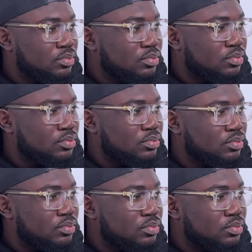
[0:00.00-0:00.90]

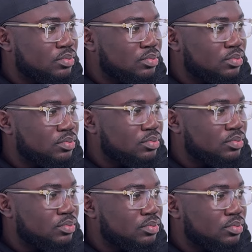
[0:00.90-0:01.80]

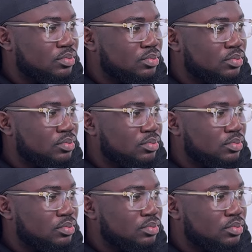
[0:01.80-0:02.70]

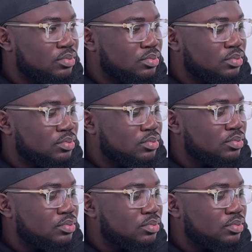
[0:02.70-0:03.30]
[no speech]